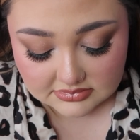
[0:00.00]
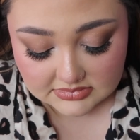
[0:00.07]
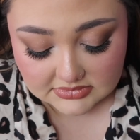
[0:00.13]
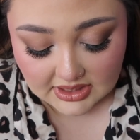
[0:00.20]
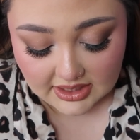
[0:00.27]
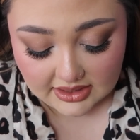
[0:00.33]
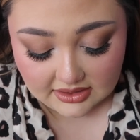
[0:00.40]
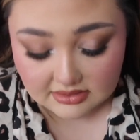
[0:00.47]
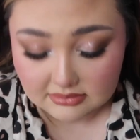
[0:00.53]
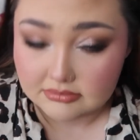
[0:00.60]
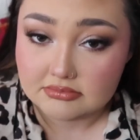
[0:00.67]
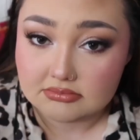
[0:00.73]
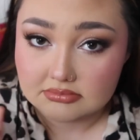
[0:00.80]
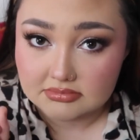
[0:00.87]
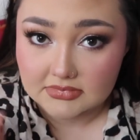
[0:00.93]
like
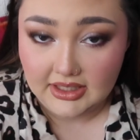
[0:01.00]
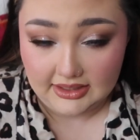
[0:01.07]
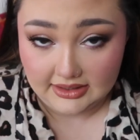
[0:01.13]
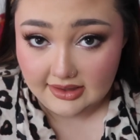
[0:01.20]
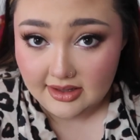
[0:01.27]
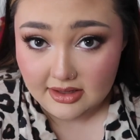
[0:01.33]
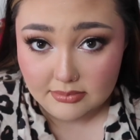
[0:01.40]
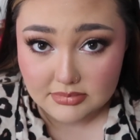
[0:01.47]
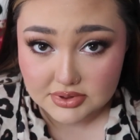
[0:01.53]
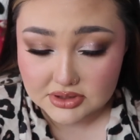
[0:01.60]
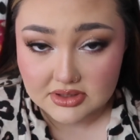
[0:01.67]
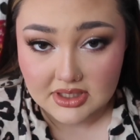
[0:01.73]
in them, so